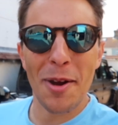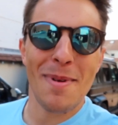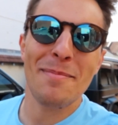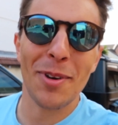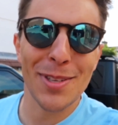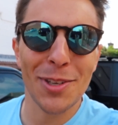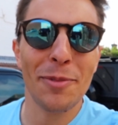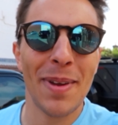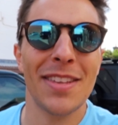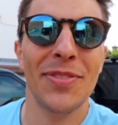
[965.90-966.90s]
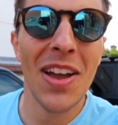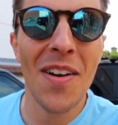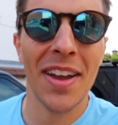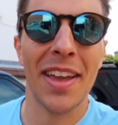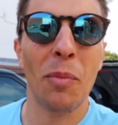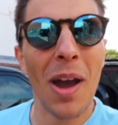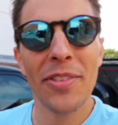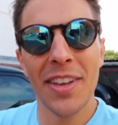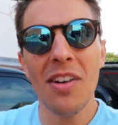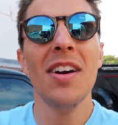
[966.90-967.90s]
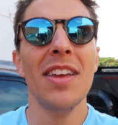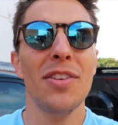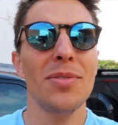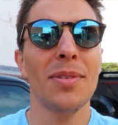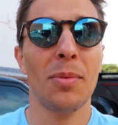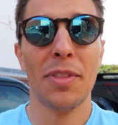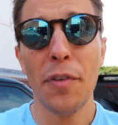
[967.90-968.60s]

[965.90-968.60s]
remember I sold my SVR here. Well, the guy the